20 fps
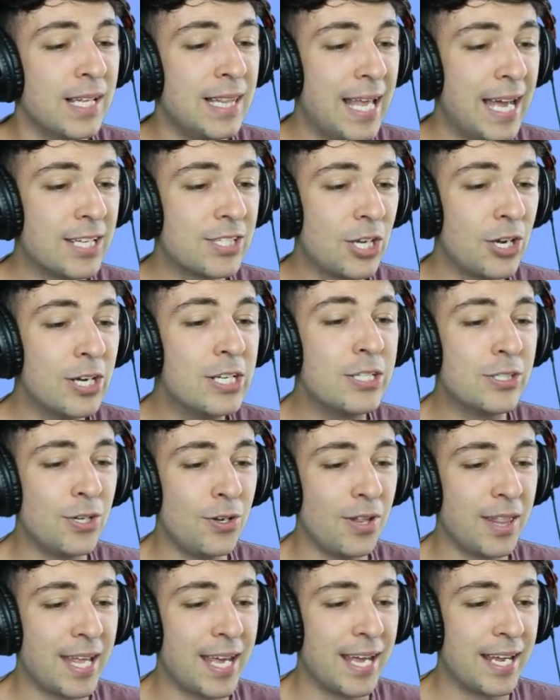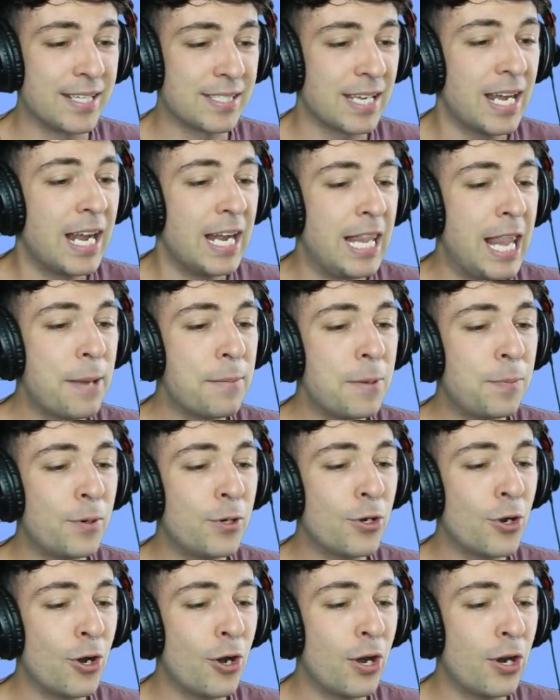let's go and do this. Let me
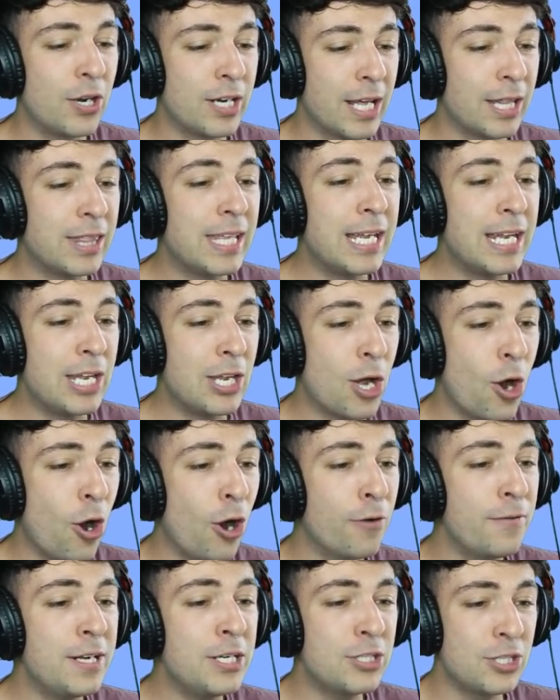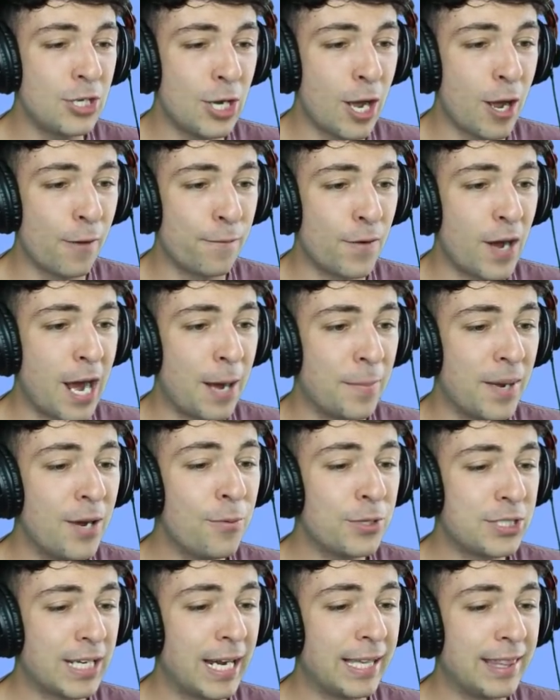put on the orange nerf armor,
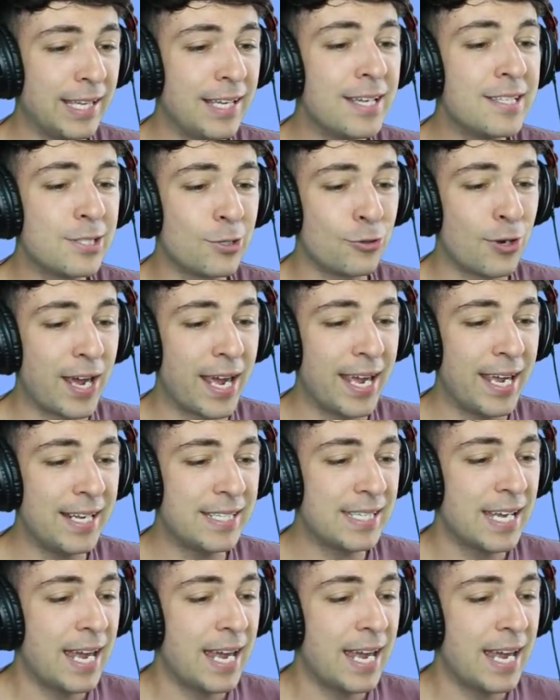which I think is great,